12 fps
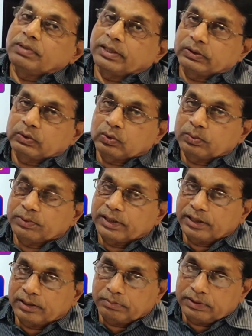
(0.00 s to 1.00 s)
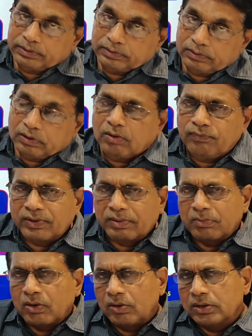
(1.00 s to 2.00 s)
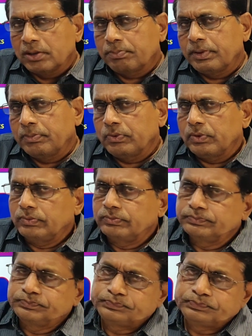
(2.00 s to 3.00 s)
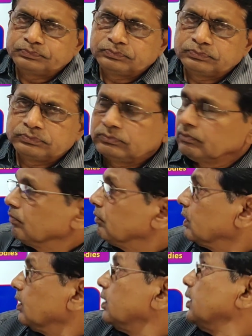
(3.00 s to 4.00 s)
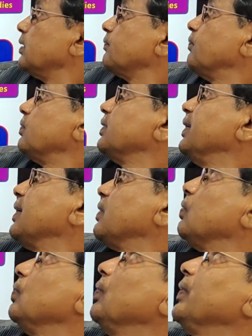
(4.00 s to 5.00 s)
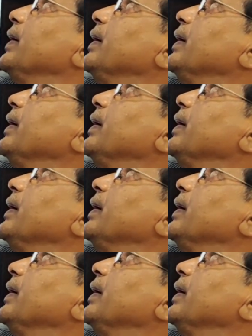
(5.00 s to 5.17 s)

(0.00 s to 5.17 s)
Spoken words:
blood group AB, or from all the people. Therefore, they are known